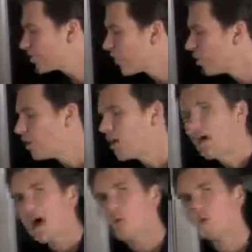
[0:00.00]
So
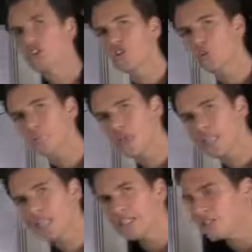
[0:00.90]
I want you to
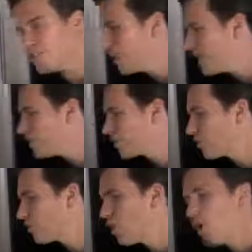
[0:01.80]
really tune
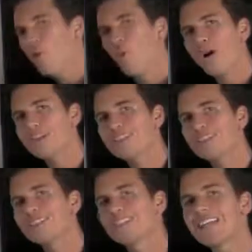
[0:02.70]
into what is
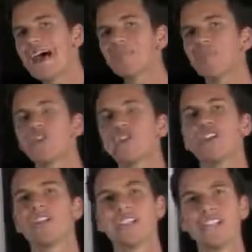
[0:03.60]
the step that you're
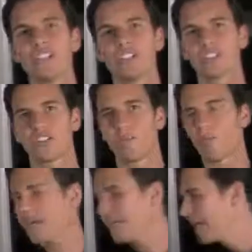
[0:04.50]
going to teach to
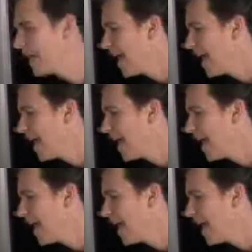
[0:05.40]
somebody